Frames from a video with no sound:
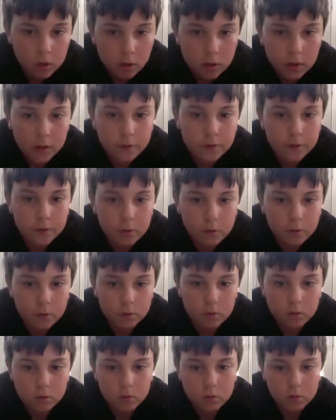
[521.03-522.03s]
If you
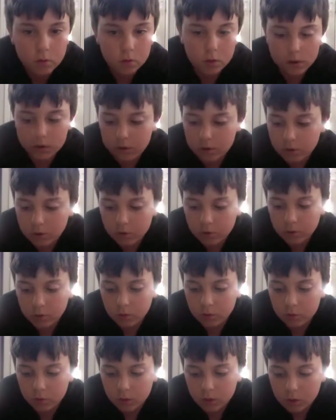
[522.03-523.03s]
want
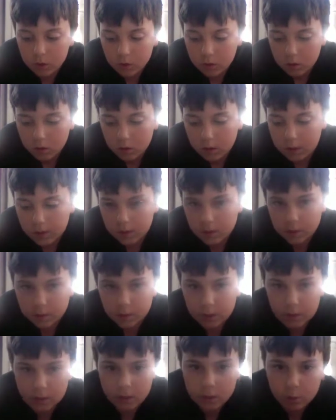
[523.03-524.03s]
to ask
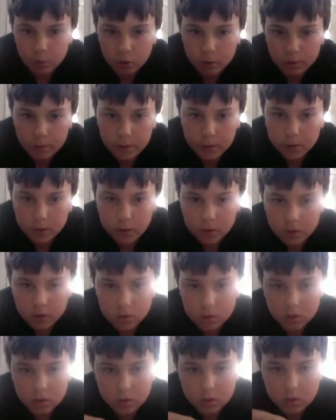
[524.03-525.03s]
about any more
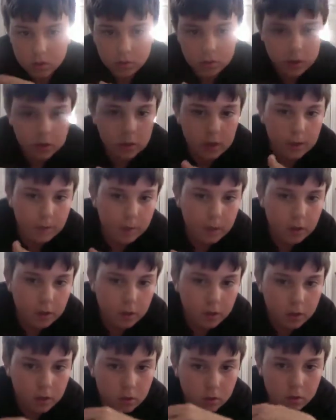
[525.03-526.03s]
pitches, you can let me
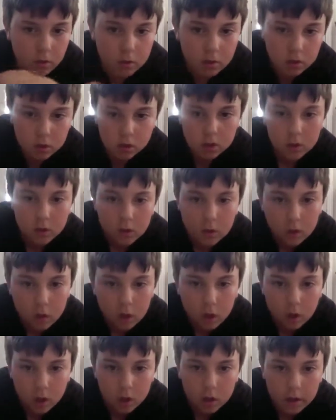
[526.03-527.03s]
know.
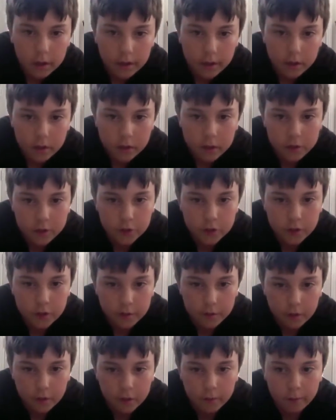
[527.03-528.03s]
Alright, Ninja Nick
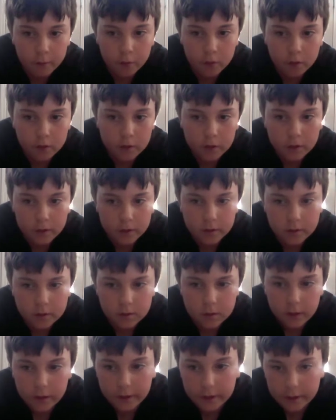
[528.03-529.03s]
514
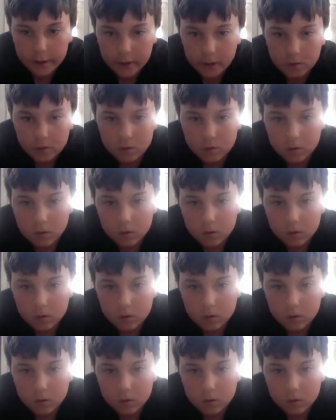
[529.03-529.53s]
signing out.